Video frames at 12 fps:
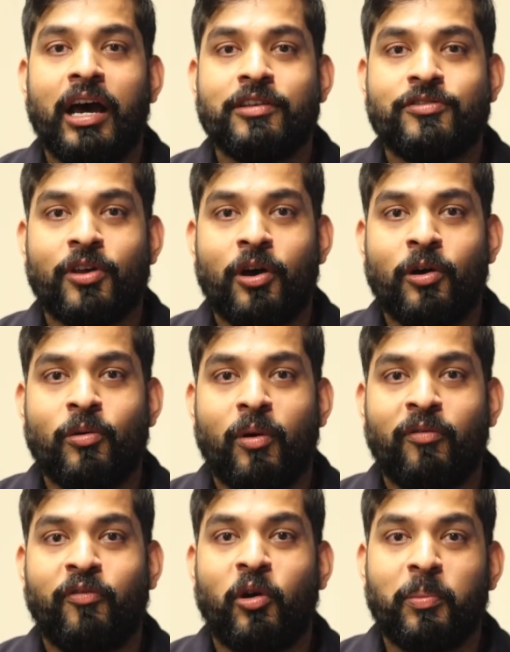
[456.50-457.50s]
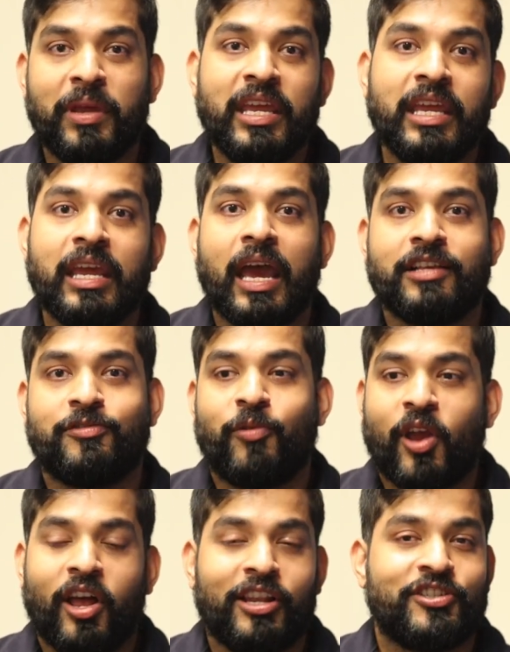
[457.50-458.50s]
So for me as a
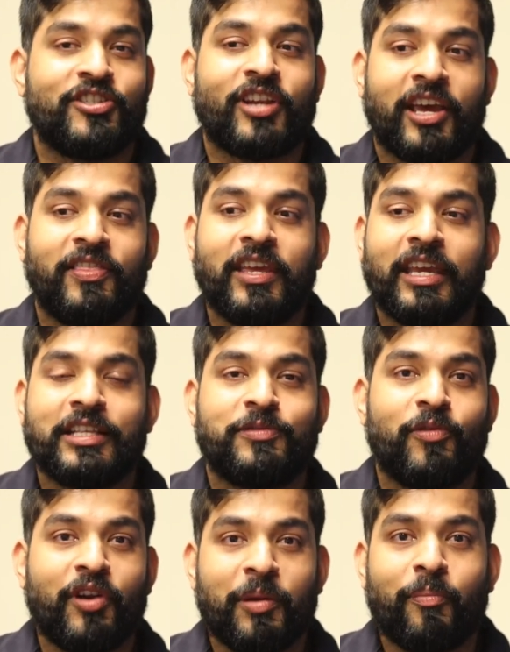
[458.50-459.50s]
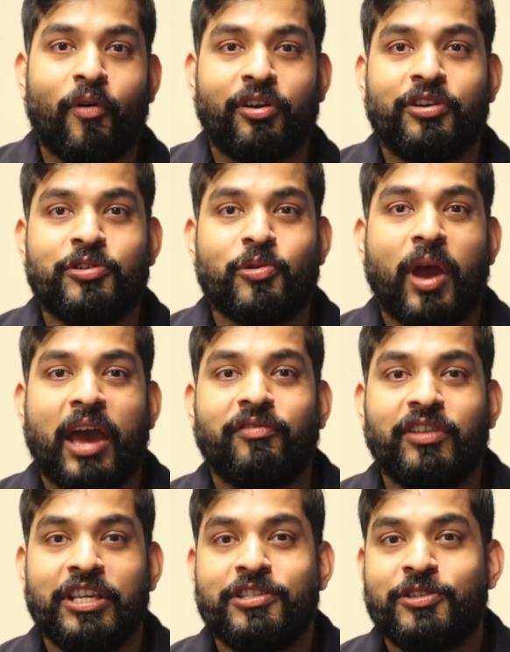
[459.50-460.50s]
rheologist, I think it's very important to
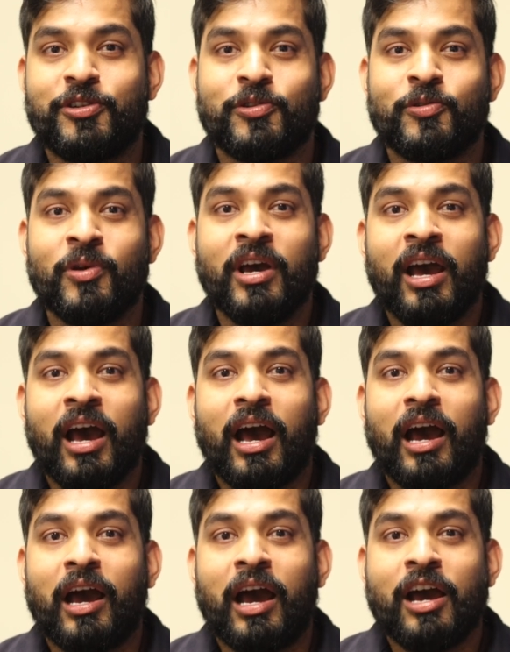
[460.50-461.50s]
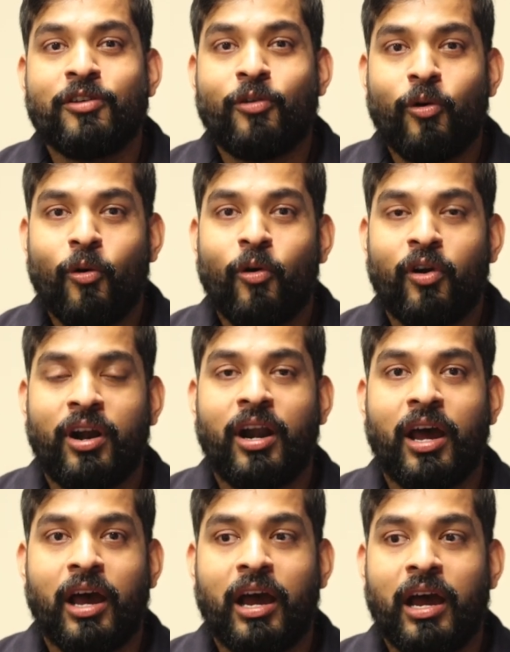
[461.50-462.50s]
have these 2 core
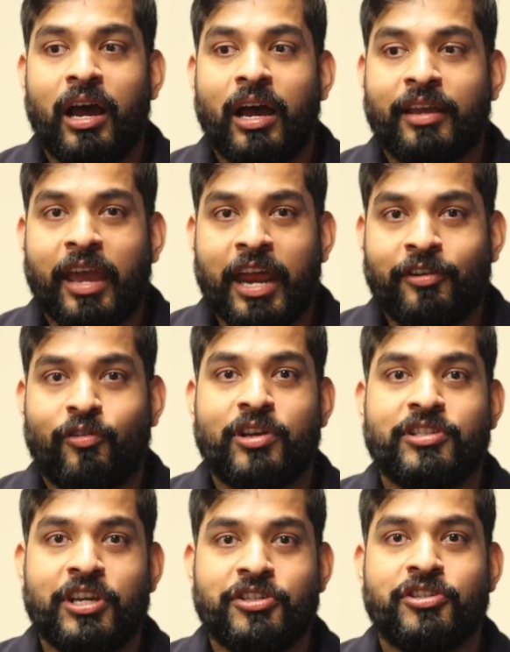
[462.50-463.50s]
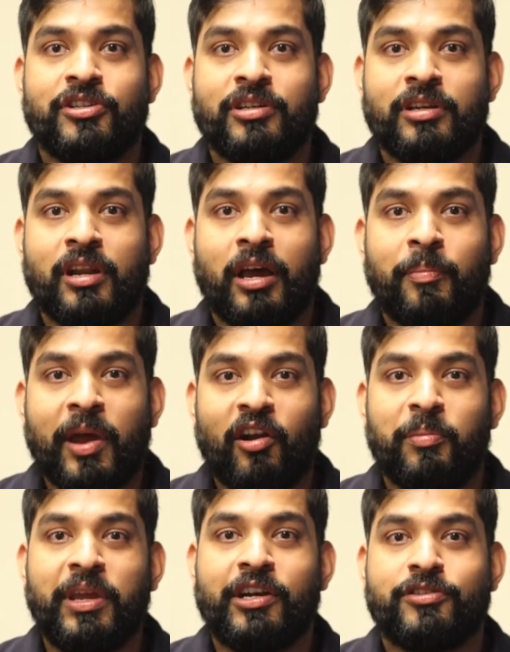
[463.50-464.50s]
characterization
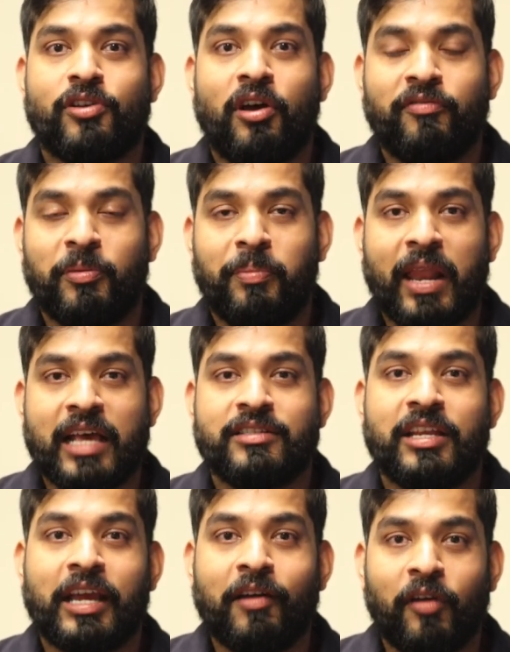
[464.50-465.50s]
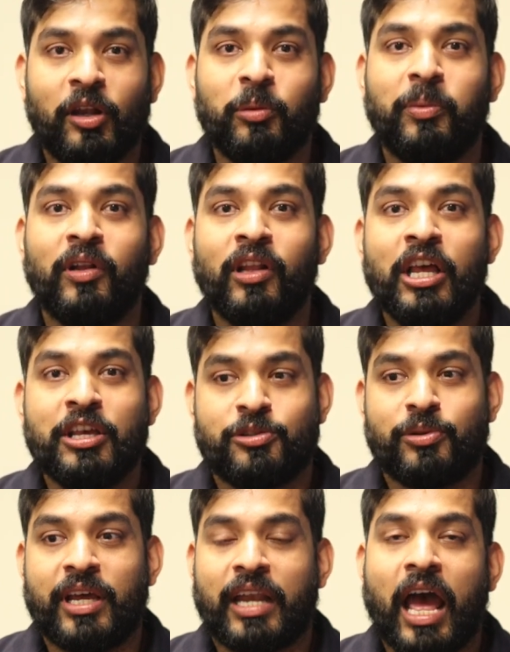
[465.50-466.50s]
parameters of a plastic available
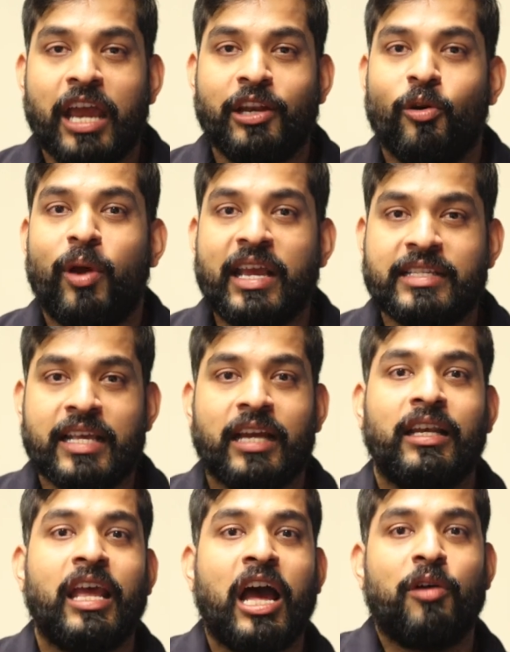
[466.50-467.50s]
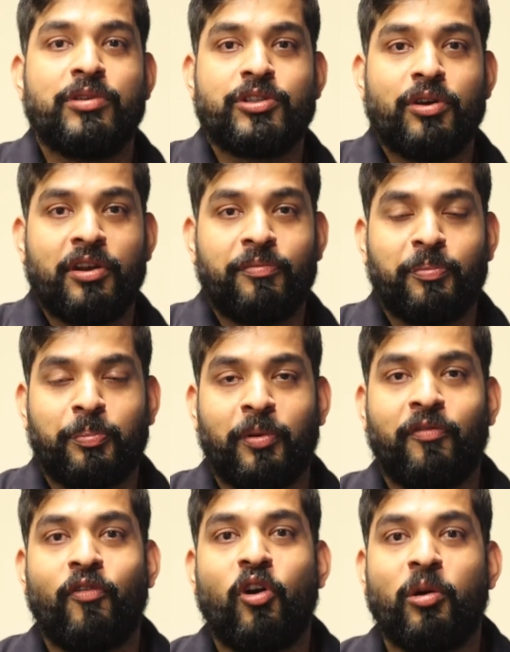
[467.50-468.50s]
so that I know exactly how it's going to
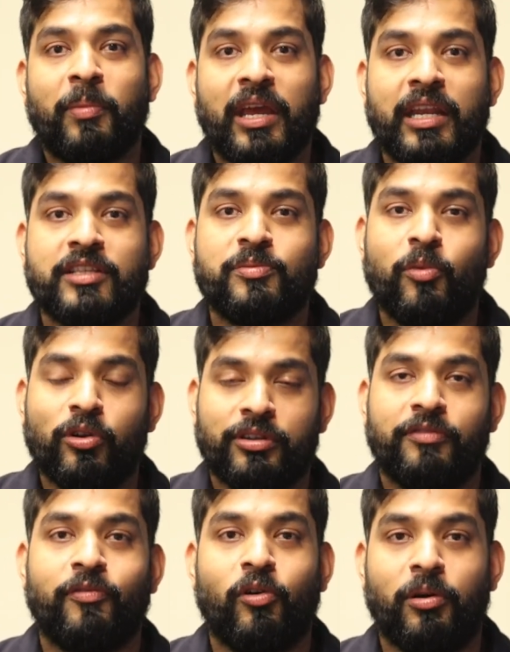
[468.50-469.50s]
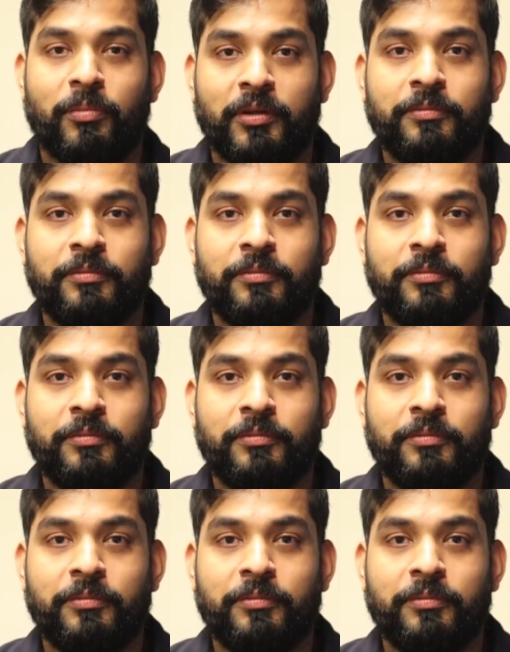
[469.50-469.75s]
perform in its molten form.